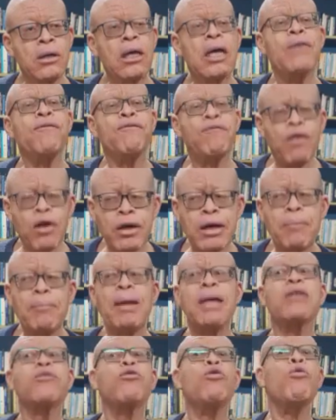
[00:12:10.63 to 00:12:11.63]
a
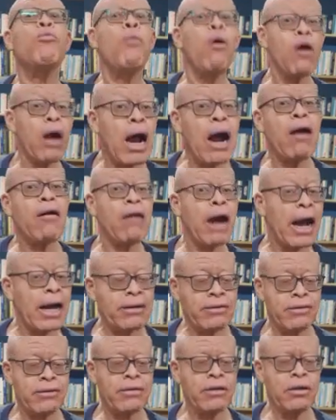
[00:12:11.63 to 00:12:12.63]
fundamental moral
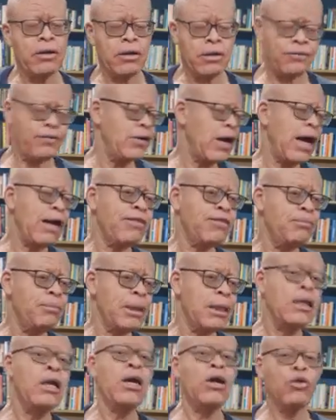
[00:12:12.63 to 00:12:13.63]
right, if you ask
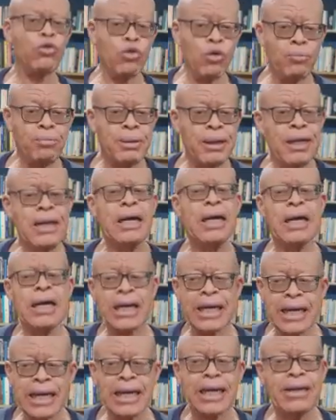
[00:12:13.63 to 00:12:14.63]
me, to be
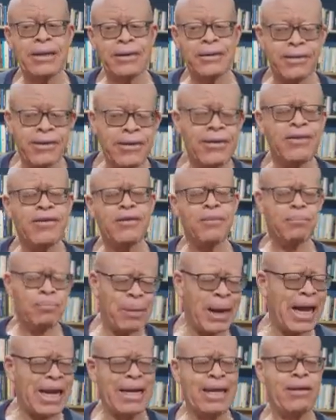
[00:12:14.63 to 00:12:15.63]
in this
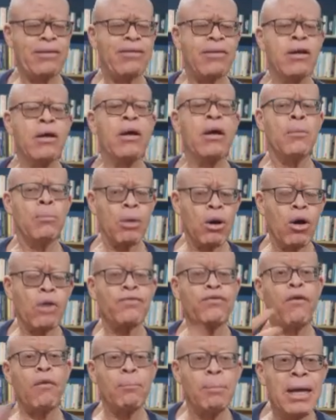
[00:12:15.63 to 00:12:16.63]
planet.
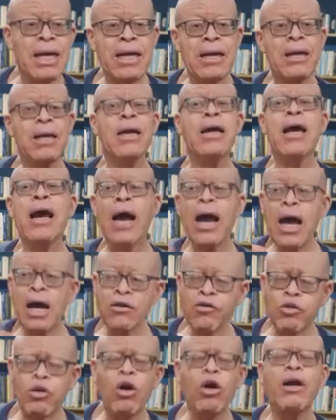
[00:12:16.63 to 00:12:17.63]
Because for me,
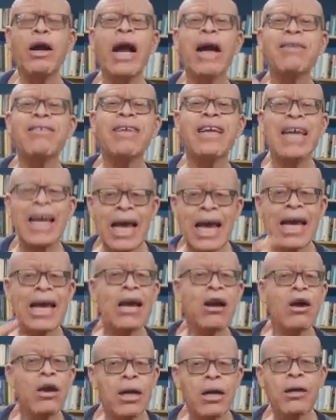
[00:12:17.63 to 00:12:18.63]
as long as
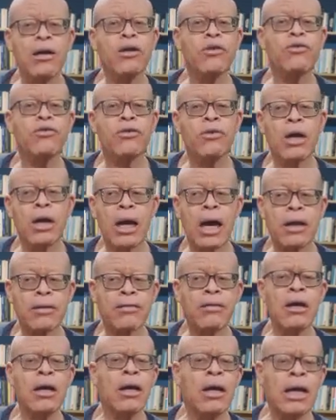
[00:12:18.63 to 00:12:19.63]
a creature,
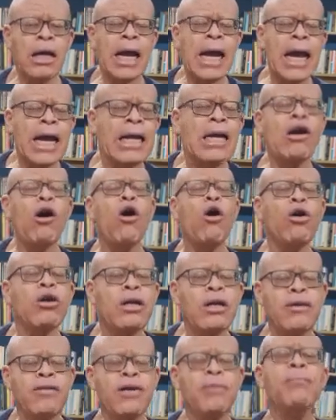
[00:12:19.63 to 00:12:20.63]
as any
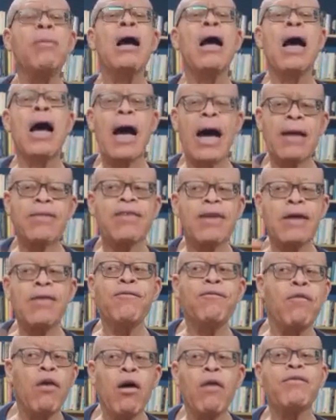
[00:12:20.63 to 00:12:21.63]
organism has
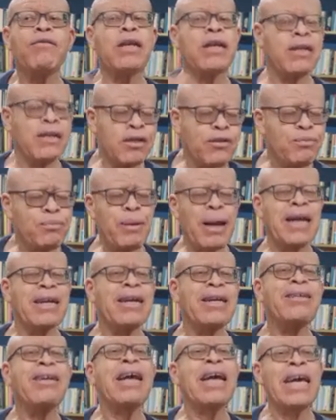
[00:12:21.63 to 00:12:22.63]
evolved in this
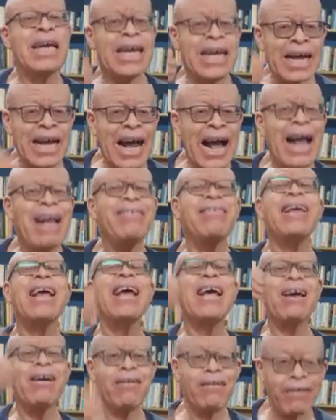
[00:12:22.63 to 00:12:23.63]
planet, it has
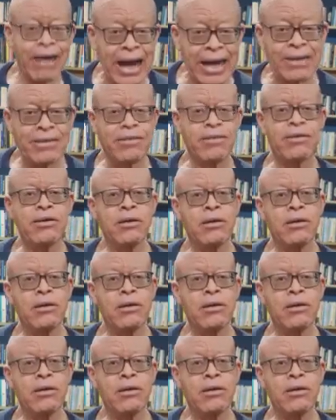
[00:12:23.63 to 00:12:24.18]
a right